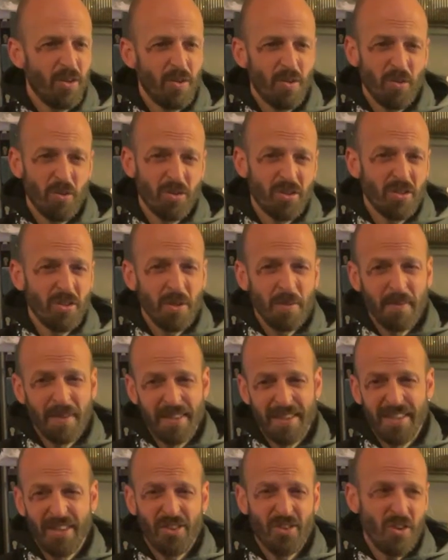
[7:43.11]
also even
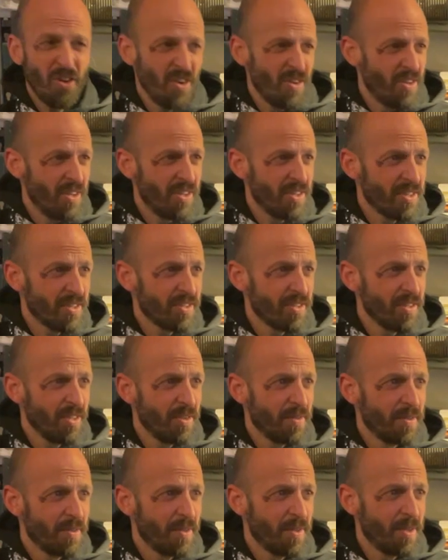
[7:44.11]
the colors
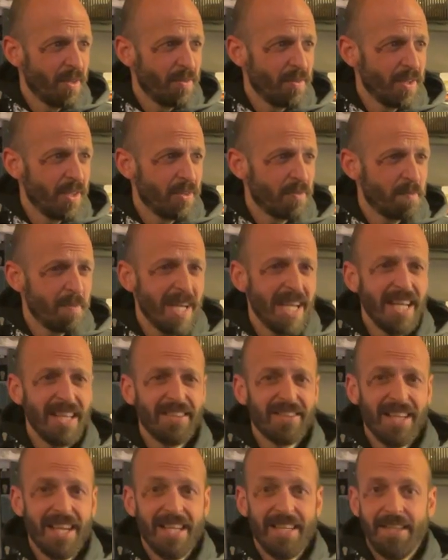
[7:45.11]
of the space,
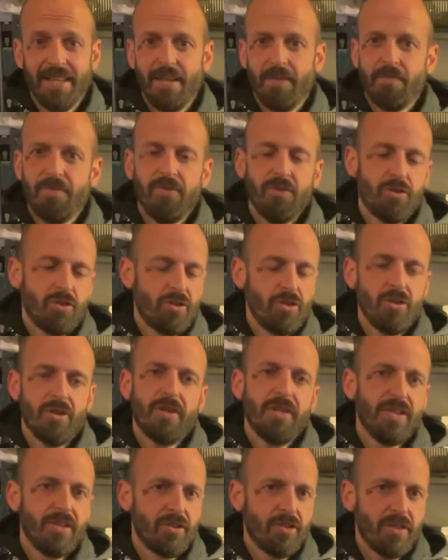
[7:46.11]
and for sure
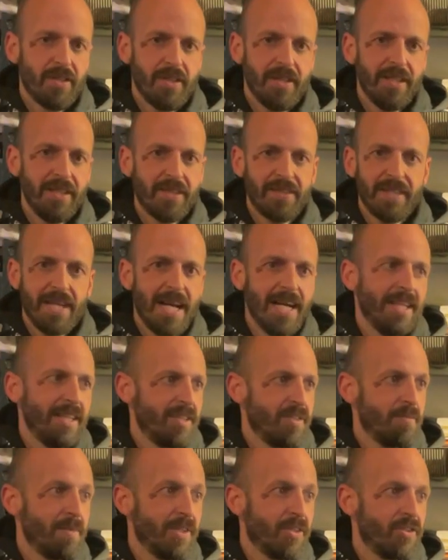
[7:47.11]
the size,
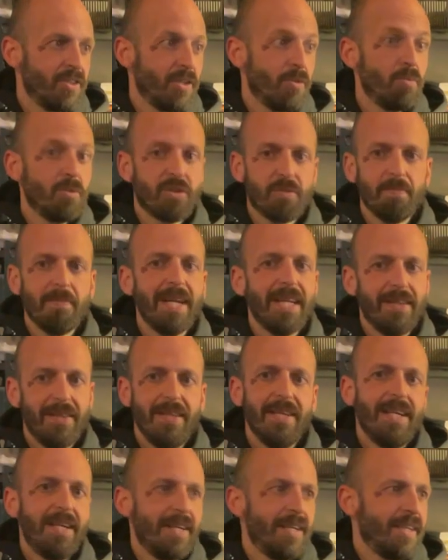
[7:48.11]
because it was made there.